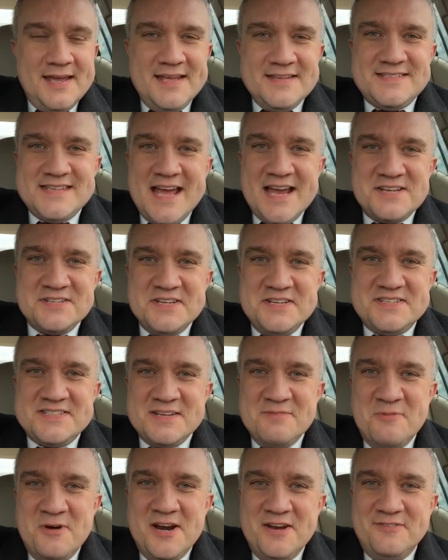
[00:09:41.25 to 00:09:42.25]
It's actually
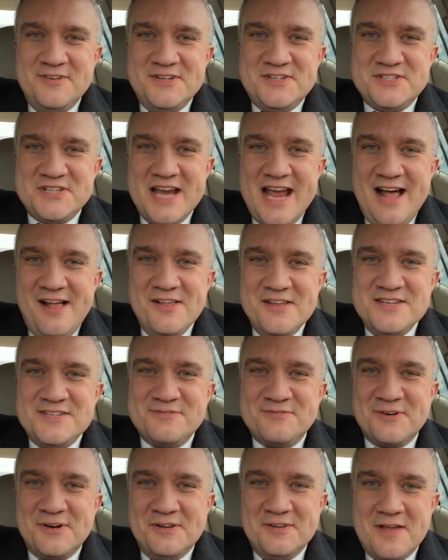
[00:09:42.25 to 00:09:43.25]
somewhat of a
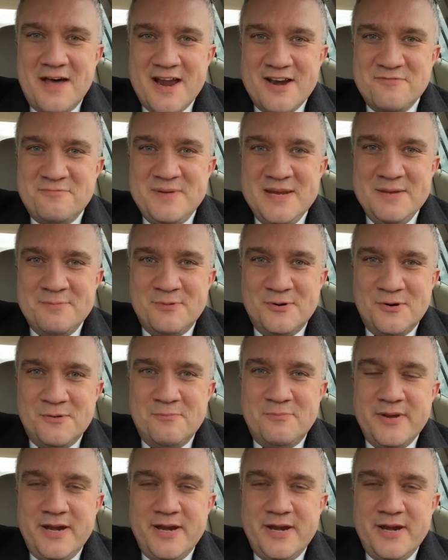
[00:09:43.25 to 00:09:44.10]
challenge for a lot of people,